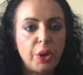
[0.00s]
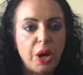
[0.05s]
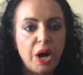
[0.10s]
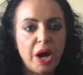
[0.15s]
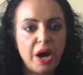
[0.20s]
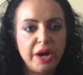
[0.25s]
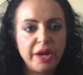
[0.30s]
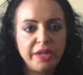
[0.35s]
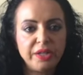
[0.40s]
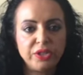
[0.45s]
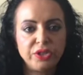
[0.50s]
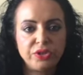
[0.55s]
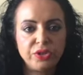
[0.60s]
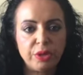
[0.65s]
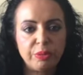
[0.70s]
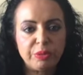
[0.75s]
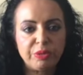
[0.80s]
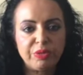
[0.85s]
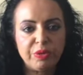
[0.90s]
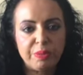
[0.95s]
I
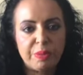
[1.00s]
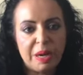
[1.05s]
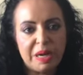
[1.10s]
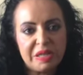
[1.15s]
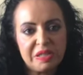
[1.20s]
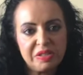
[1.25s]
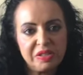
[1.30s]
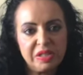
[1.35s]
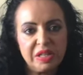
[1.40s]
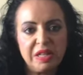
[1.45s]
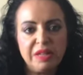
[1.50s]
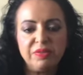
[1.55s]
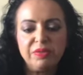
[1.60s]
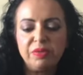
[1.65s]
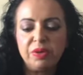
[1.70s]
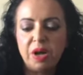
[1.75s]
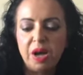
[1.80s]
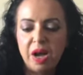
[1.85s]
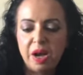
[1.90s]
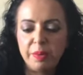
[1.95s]
determined for myself,
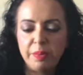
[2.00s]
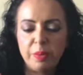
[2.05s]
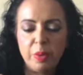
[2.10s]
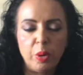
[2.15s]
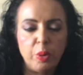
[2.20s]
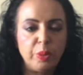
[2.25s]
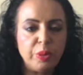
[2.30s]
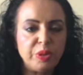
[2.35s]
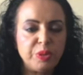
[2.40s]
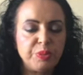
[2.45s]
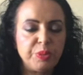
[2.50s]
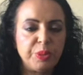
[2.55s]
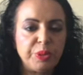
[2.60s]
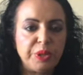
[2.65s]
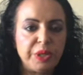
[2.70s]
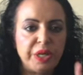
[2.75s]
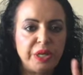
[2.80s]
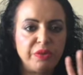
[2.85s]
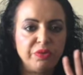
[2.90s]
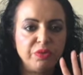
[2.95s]
I'm always
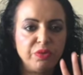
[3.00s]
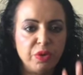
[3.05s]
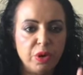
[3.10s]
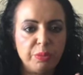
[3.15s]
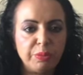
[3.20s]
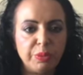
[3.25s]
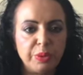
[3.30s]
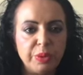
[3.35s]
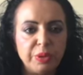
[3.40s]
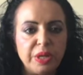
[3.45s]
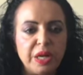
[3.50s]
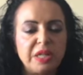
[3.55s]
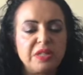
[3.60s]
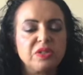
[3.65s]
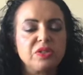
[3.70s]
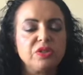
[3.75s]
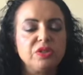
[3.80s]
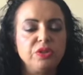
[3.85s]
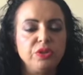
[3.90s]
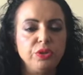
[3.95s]
putting in 4
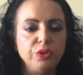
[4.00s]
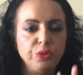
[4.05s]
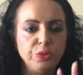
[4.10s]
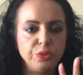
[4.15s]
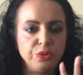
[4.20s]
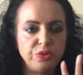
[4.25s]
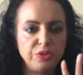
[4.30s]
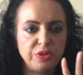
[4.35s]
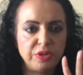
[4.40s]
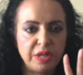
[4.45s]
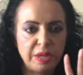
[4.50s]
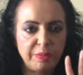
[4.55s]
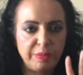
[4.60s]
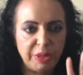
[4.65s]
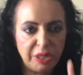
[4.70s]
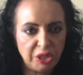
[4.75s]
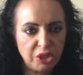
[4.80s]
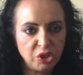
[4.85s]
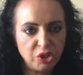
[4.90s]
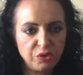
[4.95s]
products, use them
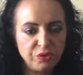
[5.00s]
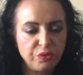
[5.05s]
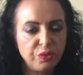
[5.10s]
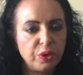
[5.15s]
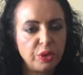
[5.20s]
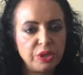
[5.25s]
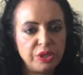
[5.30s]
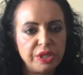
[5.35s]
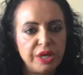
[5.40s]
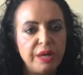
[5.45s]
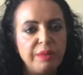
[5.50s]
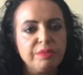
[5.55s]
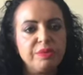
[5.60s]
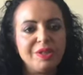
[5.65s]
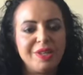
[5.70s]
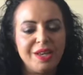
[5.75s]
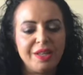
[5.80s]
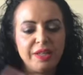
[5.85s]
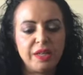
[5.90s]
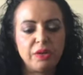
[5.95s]
each 4 times,
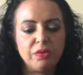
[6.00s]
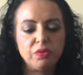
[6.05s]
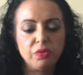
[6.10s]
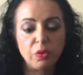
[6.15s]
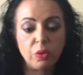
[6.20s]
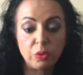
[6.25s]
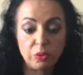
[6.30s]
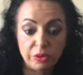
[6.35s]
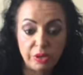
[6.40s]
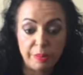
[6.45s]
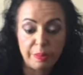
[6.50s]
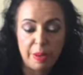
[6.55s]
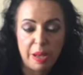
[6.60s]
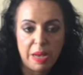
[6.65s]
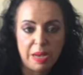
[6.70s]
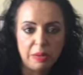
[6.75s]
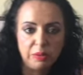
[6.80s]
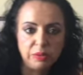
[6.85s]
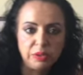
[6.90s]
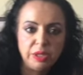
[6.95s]
and then roll them
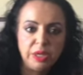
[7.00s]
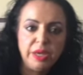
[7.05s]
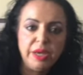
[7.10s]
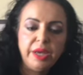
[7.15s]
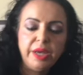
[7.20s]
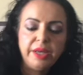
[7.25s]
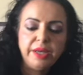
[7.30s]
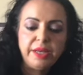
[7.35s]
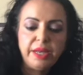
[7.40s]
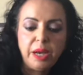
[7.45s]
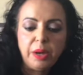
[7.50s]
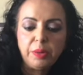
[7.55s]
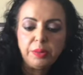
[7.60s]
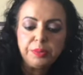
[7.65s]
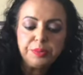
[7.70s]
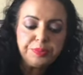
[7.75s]
out. Now,